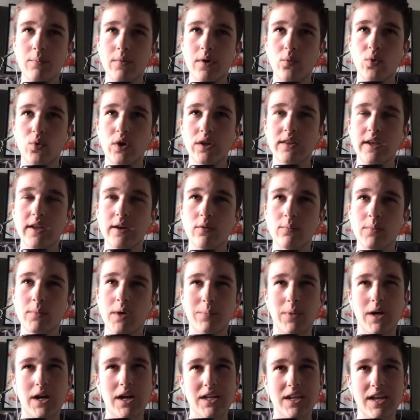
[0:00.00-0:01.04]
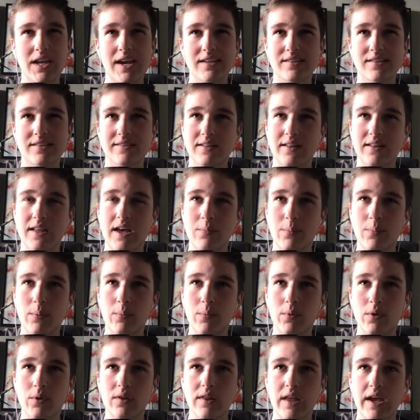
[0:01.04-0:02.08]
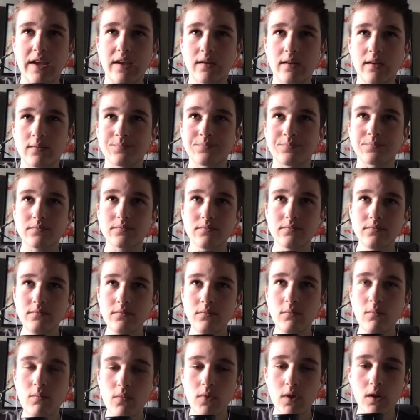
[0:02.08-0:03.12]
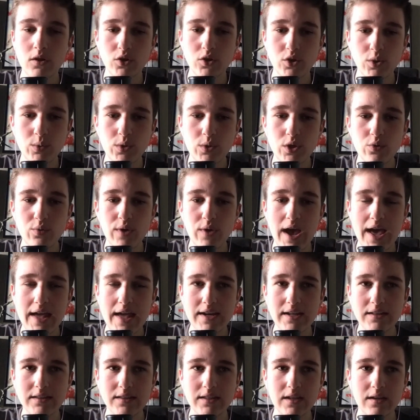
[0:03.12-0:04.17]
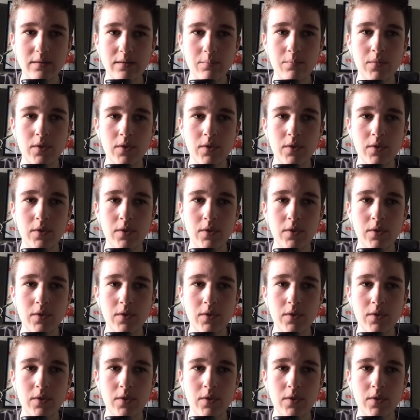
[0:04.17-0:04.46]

One thing with my podcast is a lot of people are like, do you edit them?